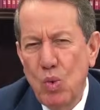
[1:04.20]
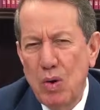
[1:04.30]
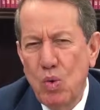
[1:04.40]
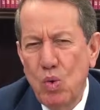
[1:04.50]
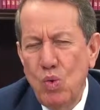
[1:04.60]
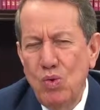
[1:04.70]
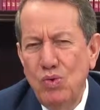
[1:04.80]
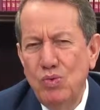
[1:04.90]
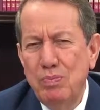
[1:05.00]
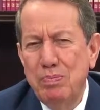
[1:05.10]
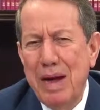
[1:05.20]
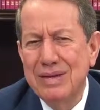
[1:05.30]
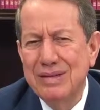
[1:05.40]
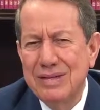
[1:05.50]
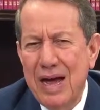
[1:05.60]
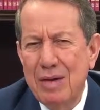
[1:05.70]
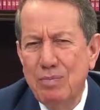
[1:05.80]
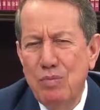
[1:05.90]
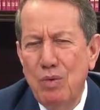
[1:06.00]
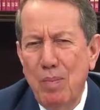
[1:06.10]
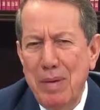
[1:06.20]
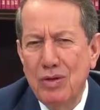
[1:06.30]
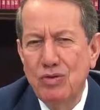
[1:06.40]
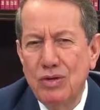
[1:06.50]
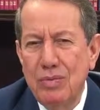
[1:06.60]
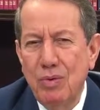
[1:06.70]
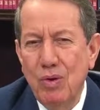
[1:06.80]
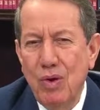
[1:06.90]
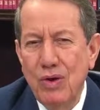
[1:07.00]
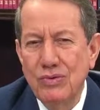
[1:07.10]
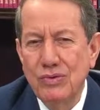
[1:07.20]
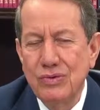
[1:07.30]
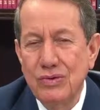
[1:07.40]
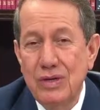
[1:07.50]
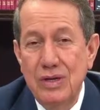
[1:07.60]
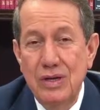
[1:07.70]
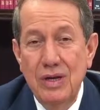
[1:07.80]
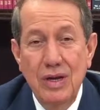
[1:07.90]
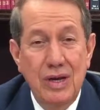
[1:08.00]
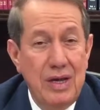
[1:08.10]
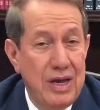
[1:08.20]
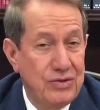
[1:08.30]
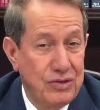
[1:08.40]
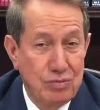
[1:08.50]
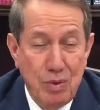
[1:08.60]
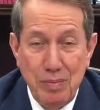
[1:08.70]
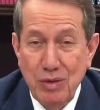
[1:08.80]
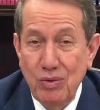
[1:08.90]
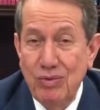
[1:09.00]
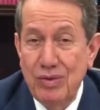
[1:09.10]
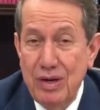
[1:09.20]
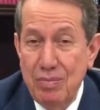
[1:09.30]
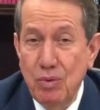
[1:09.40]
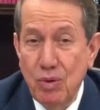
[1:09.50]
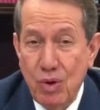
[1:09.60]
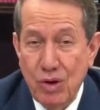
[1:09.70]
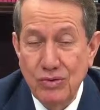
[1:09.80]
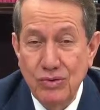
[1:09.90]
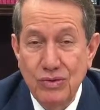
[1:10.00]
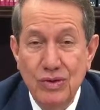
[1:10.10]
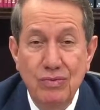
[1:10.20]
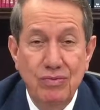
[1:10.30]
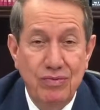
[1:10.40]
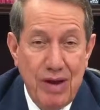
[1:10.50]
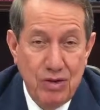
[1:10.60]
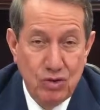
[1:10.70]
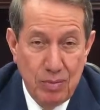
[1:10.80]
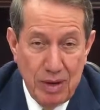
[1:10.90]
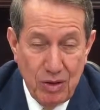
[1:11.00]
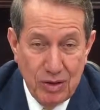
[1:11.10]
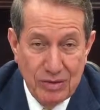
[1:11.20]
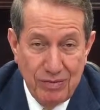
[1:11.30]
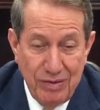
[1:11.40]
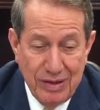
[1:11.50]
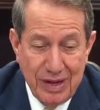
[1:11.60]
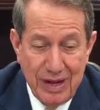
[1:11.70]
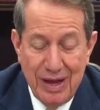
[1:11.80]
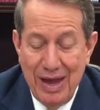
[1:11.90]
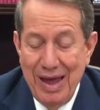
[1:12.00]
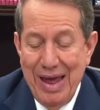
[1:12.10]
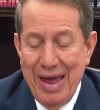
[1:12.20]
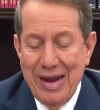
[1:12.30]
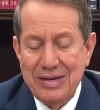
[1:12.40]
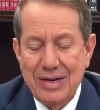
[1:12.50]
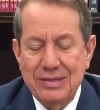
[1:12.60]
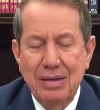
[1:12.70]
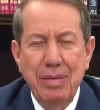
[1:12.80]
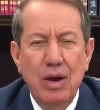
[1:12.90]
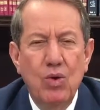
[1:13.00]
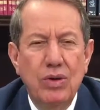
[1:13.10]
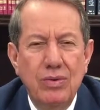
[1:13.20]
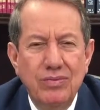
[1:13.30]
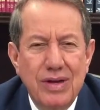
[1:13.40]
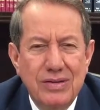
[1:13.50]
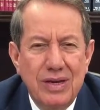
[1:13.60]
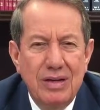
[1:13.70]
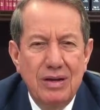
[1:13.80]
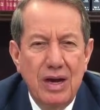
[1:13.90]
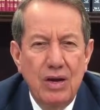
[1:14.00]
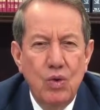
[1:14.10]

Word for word: people go through moments of tribulation in their life, and we all go through moments of tribulation in our life, they will already know what to do,